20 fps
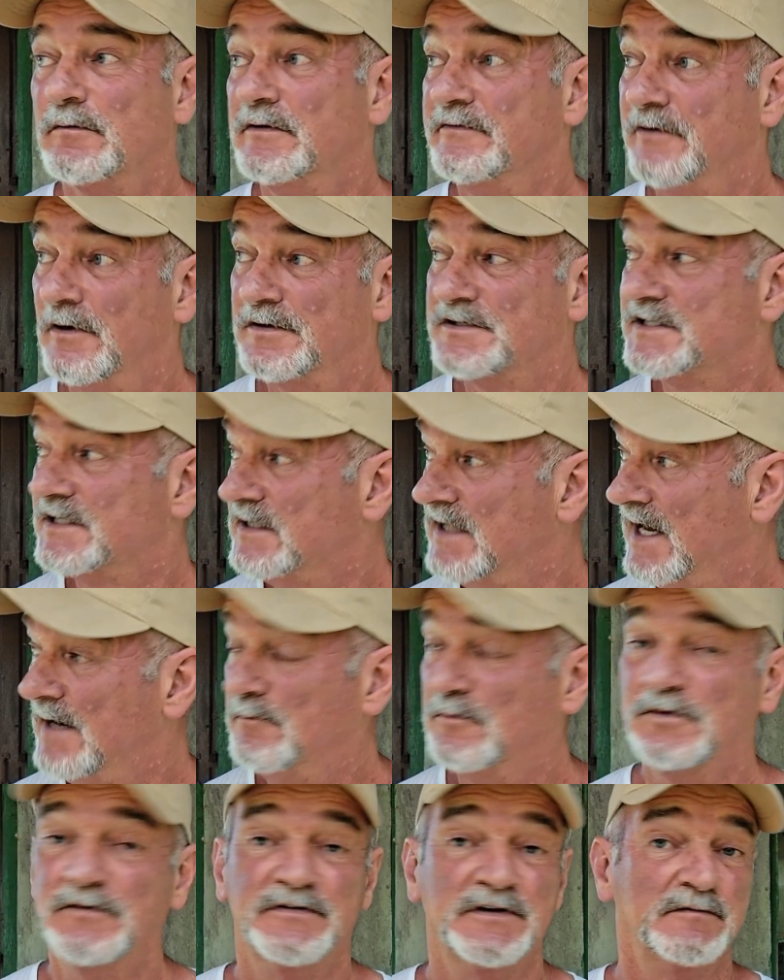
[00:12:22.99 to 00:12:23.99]
We've all seen that
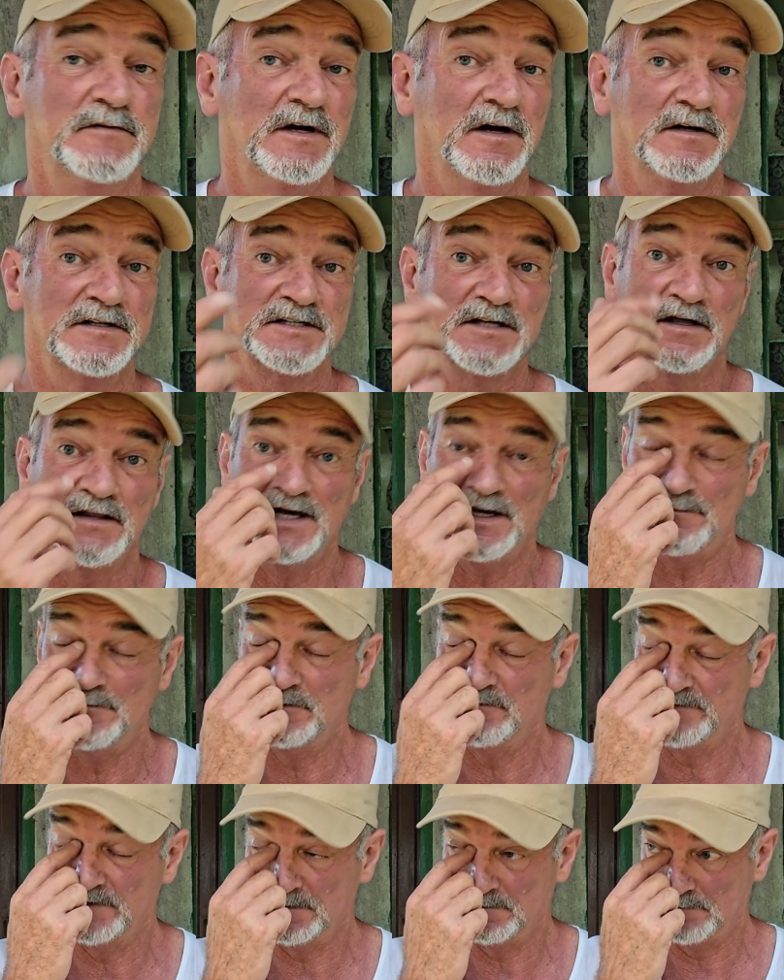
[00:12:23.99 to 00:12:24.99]
movie. We all saw that
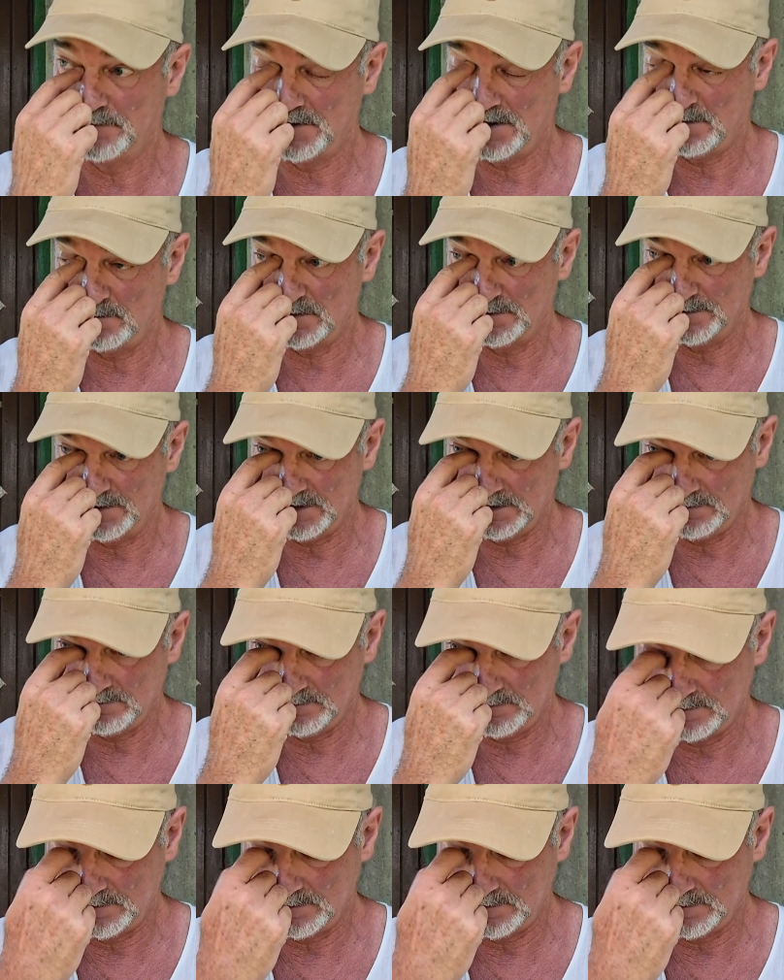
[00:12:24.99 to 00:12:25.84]
movie, probably.